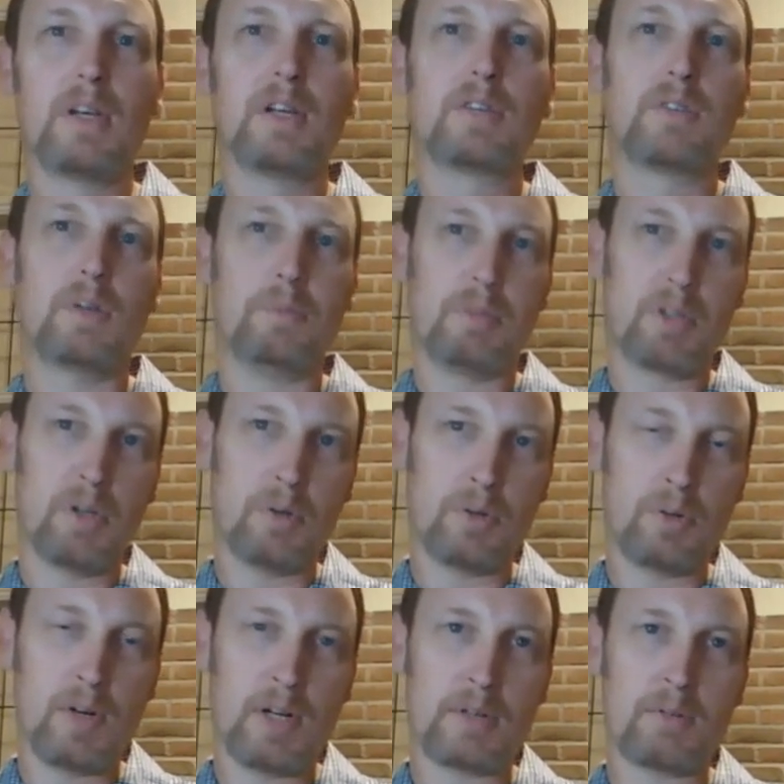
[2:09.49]
So I'm the
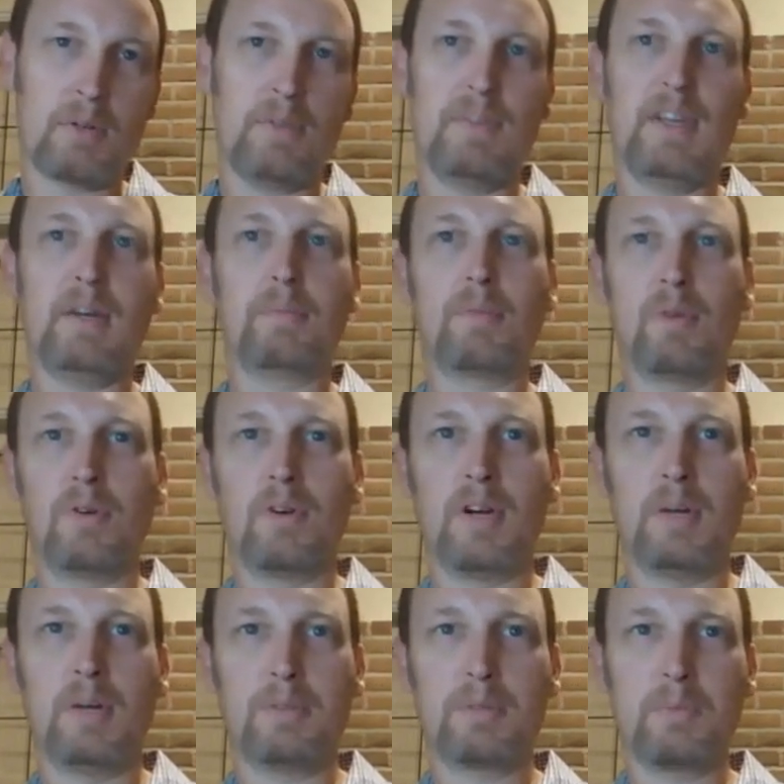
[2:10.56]
co-director of that program as